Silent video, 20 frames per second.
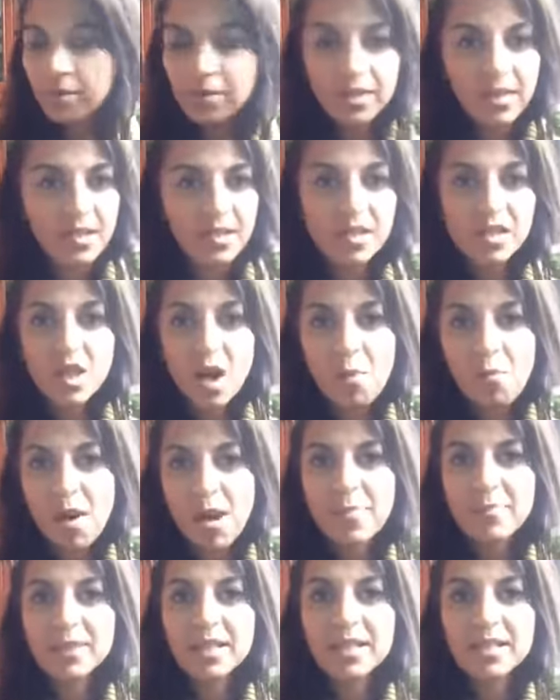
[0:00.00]
That's not
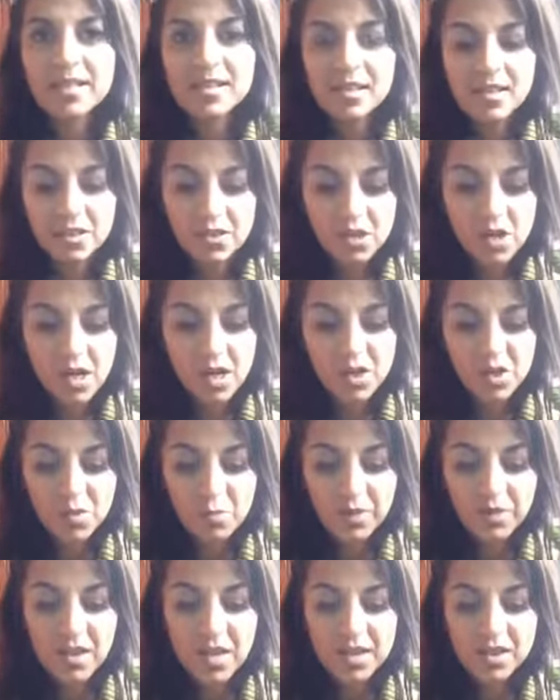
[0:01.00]
my place to judge,
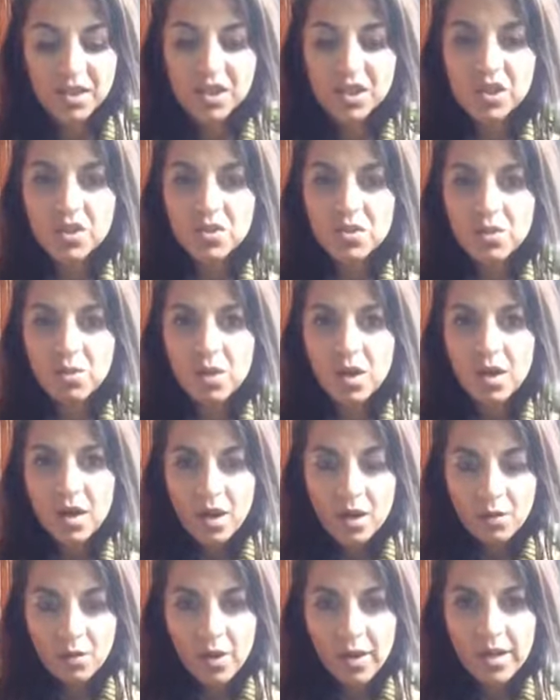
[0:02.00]
but that's you,
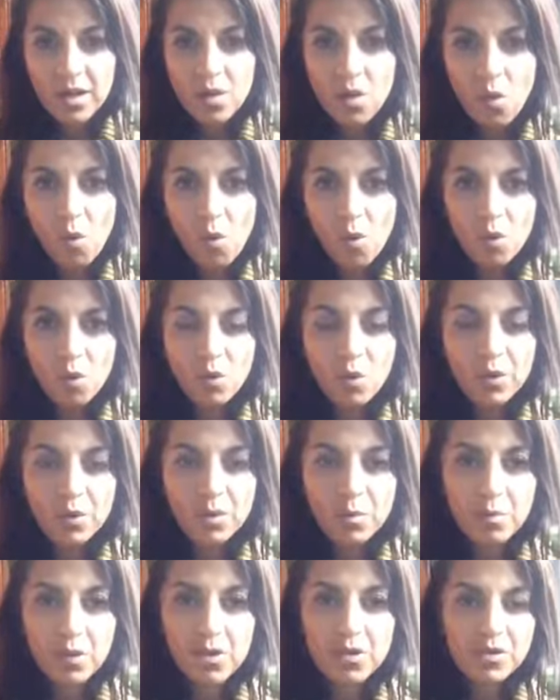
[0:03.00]
right? Or or
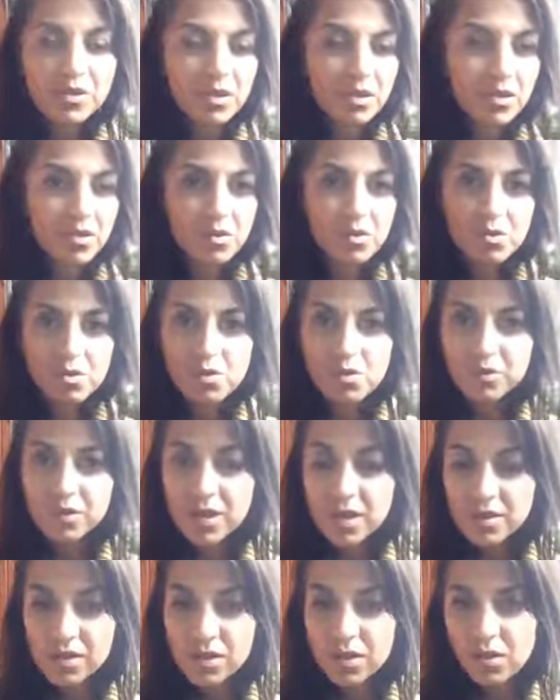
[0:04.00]
the person who who
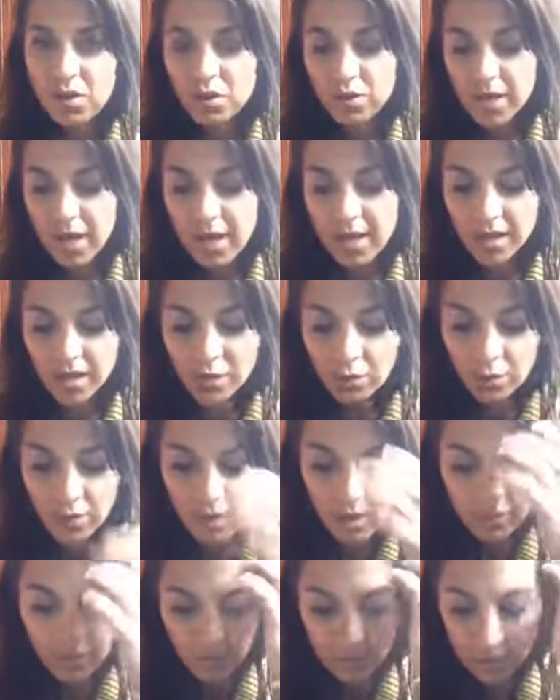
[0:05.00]
does the cocaine or
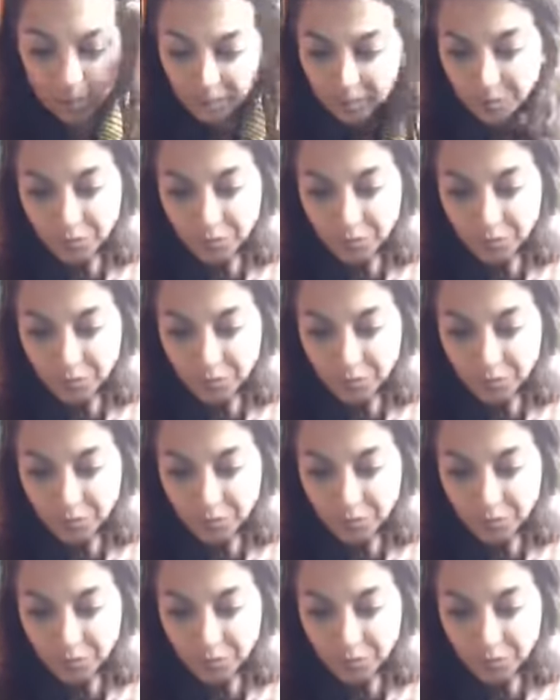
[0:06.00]
whatever.